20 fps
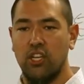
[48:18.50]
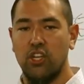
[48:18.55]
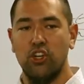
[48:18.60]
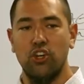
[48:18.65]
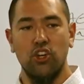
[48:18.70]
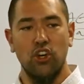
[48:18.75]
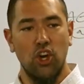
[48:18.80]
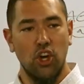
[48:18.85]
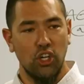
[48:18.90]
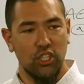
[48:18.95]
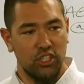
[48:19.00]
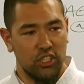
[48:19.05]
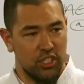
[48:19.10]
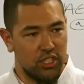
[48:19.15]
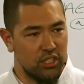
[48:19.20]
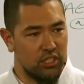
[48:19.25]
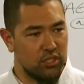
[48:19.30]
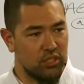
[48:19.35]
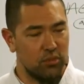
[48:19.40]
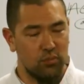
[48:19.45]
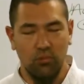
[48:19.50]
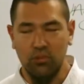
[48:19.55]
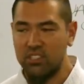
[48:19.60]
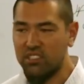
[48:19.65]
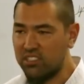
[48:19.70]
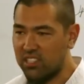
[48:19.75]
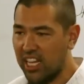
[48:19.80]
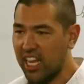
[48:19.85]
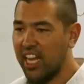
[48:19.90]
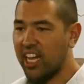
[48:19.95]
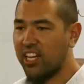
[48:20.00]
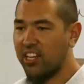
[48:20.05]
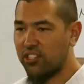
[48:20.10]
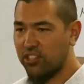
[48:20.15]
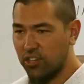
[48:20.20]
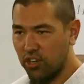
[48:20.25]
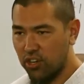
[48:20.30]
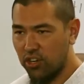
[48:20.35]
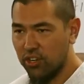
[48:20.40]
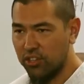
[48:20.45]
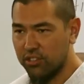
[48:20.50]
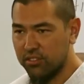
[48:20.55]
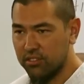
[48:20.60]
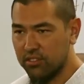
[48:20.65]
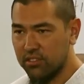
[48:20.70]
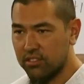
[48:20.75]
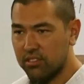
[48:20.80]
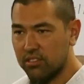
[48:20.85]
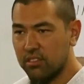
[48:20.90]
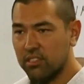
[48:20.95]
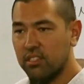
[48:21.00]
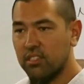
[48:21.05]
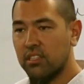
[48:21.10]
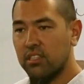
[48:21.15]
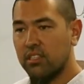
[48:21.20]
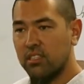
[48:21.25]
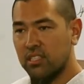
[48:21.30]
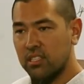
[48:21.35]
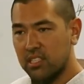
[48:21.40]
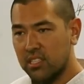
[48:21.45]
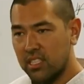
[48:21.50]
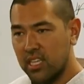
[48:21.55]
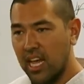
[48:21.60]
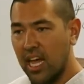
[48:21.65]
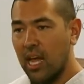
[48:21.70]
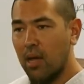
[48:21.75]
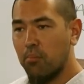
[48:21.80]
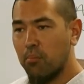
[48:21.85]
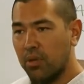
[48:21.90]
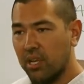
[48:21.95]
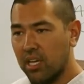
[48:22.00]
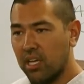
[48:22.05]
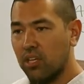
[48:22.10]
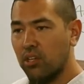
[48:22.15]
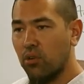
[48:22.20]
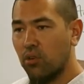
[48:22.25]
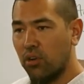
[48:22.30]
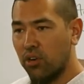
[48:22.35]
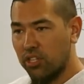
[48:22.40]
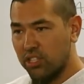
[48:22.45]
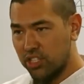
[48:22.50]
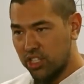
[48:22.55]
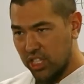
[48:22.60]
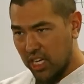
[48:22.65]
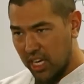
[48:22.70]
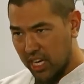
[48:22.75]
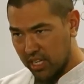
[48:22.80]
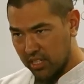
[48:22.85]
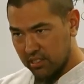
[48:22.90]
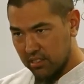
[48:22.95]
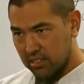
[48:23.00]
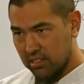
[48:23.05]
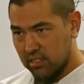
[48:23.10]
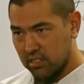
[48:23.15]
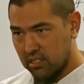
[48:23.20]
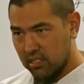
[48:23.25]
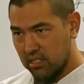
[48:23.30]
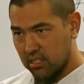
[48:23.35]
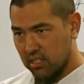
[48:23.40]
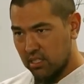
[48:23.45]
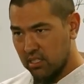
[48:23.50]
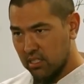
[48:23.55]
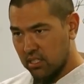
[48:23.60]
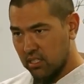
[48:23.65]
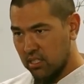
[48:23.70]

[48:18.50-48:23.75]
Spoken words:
nurses would take turns tapping your chest